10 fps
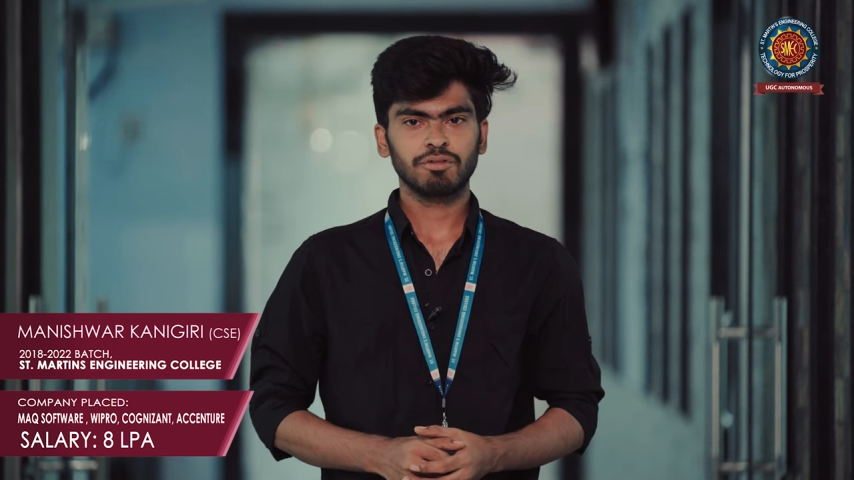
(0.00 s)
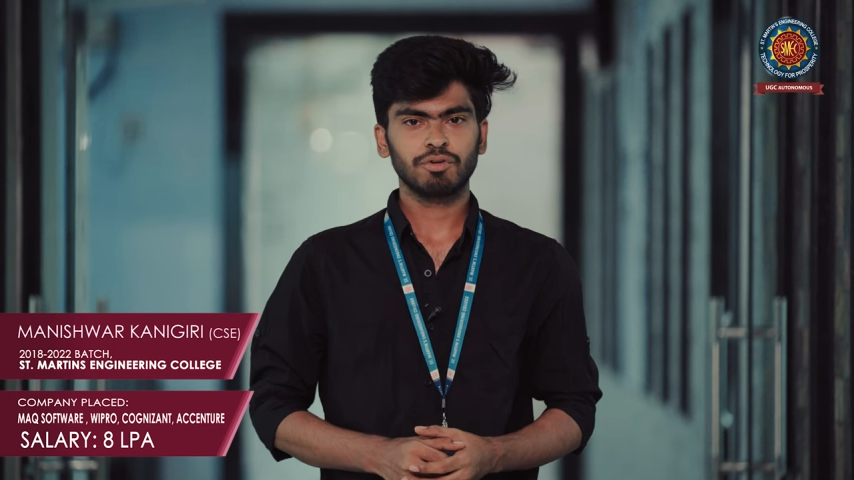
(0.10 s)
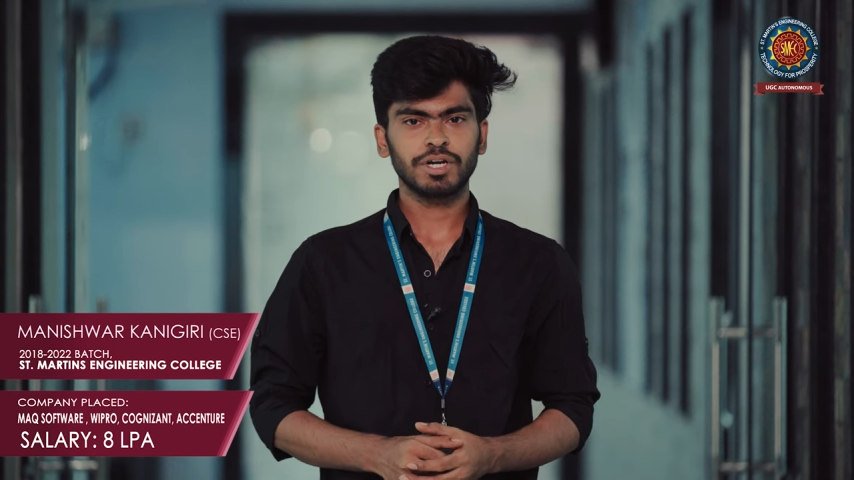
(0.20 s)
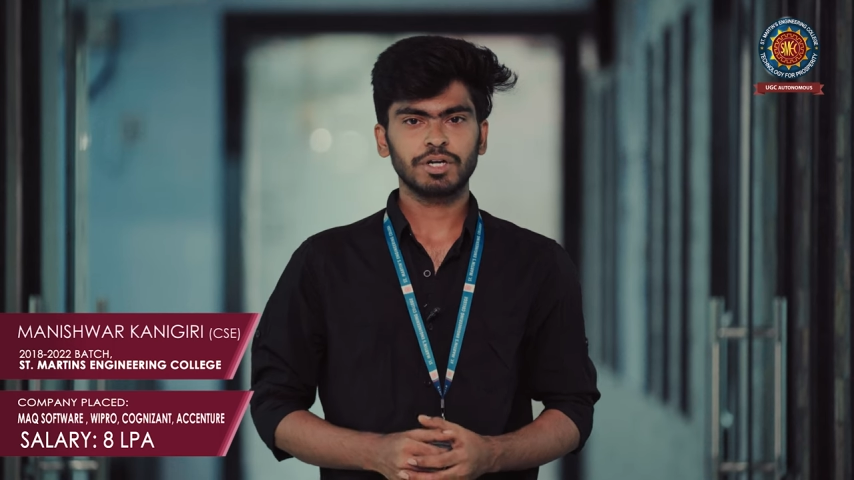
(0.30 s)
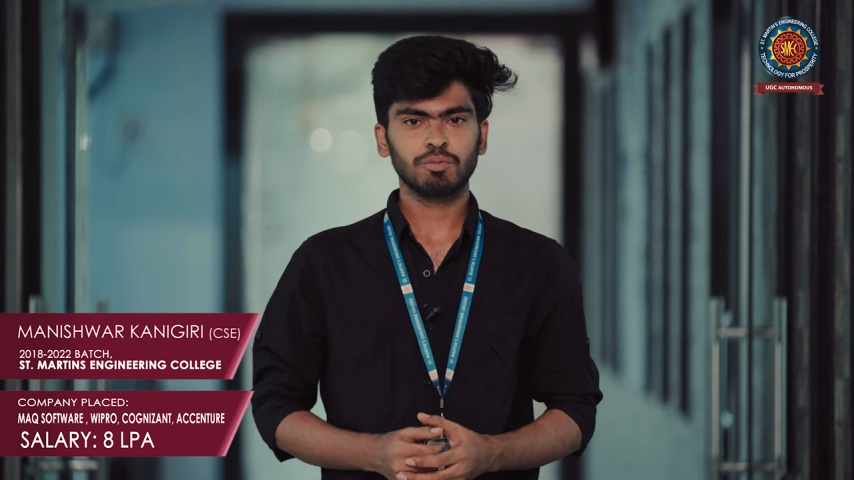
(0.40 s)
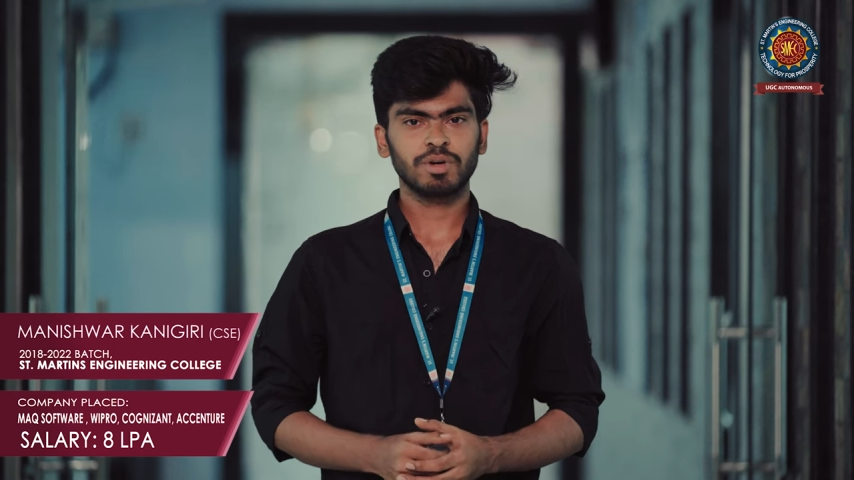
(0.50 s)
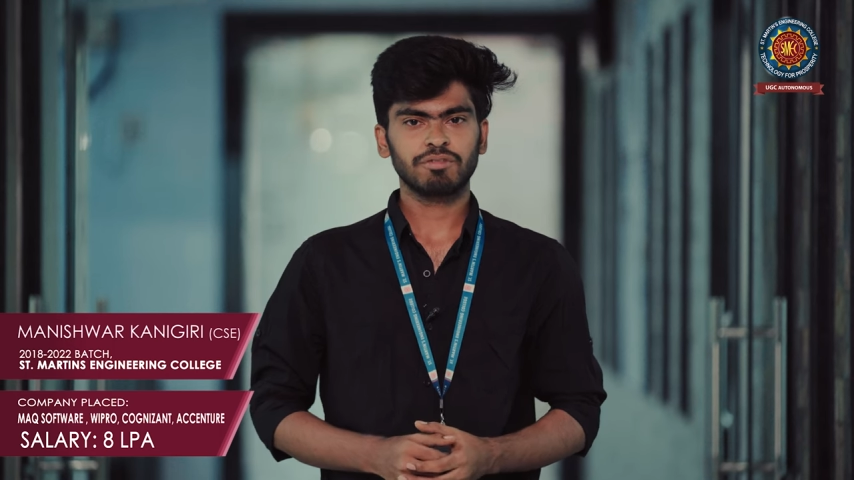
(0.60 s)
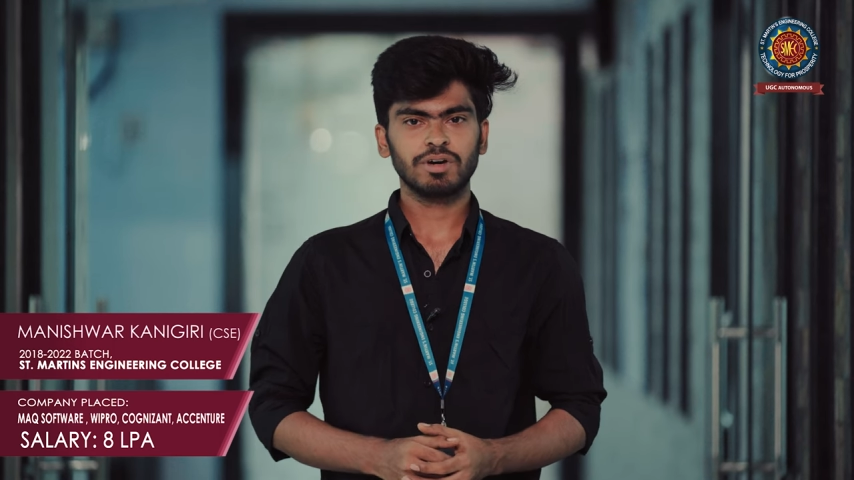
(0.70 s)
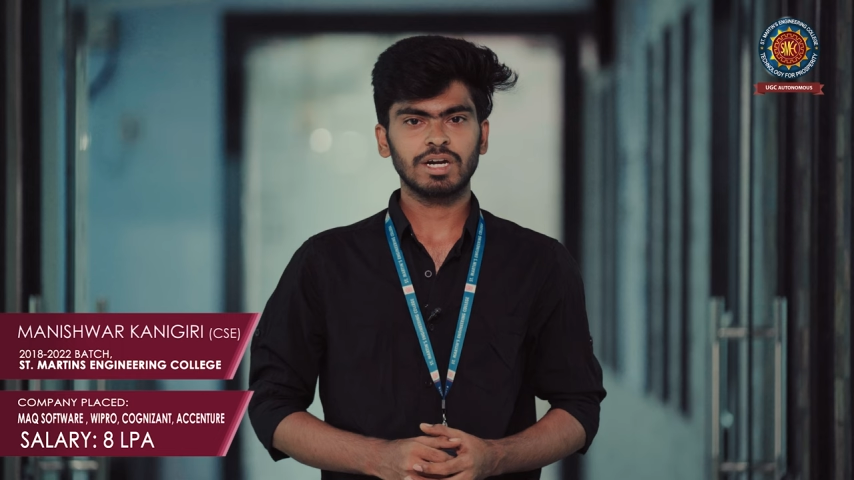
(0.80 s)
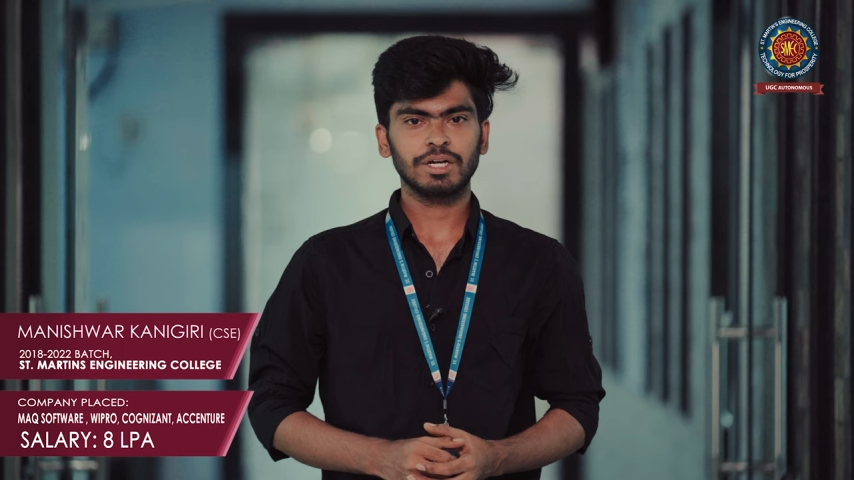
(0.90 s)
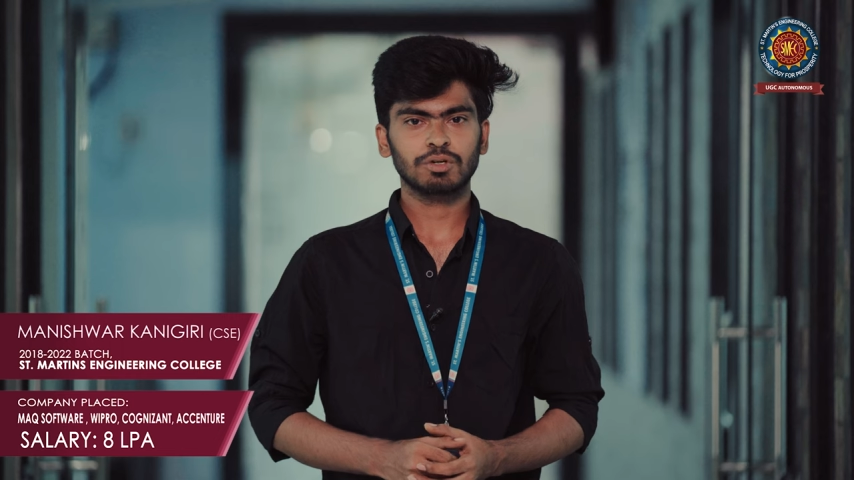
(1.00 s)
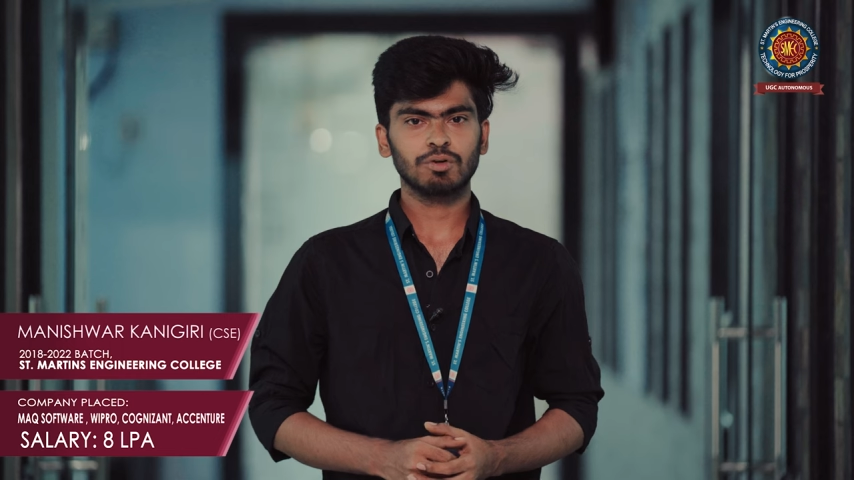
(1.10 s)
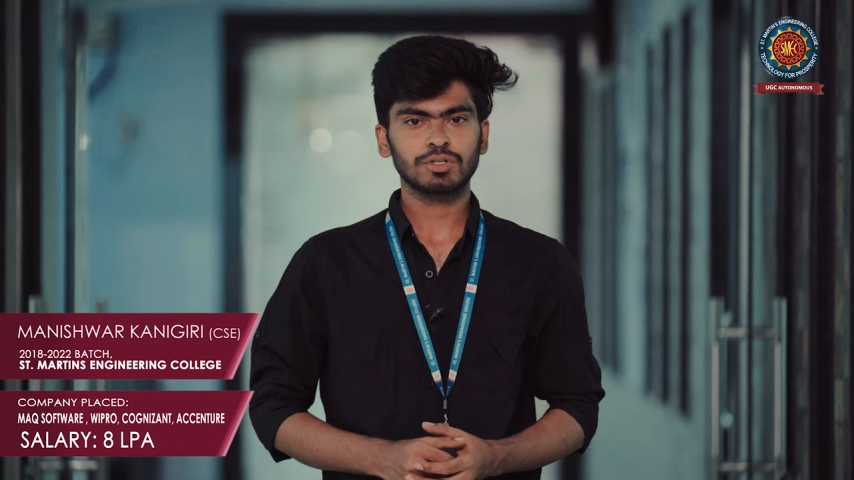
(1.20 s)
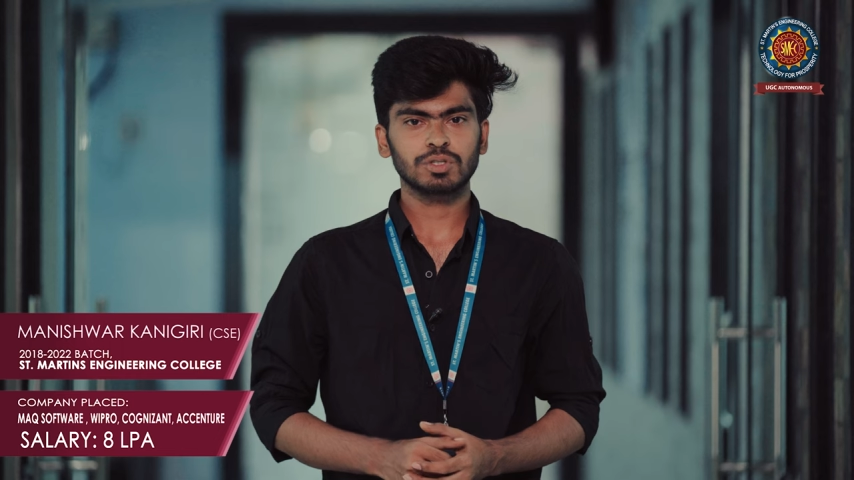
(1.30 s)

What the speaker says: we need to prefer lead code.